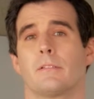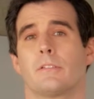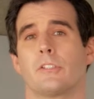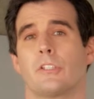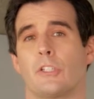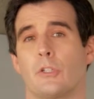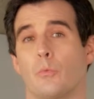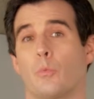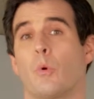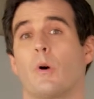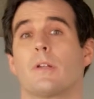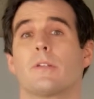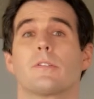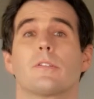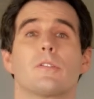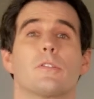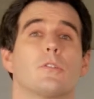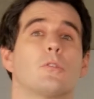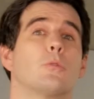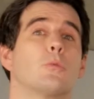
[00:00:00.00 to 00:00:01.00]
she
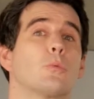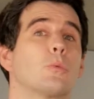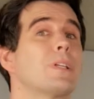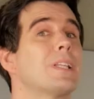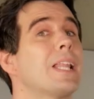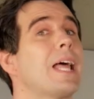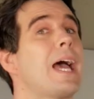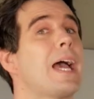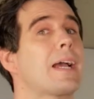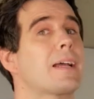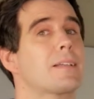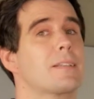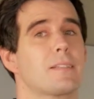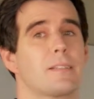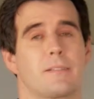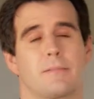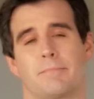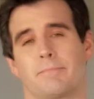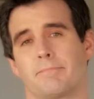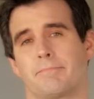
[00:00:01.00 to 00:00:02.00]
wants to
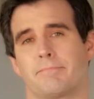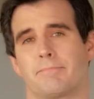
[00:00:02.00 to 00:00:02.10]
relax.